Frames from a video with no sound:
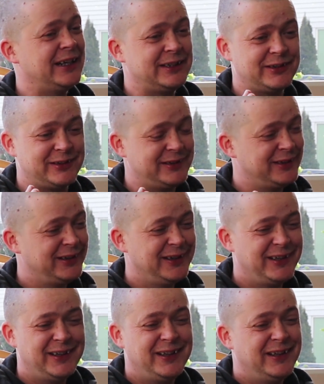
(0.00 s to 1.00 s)
It's
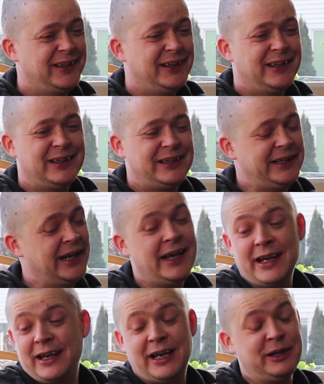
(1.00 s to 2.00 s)

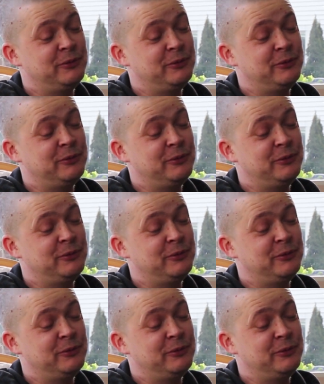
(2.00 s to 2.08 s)
yeah.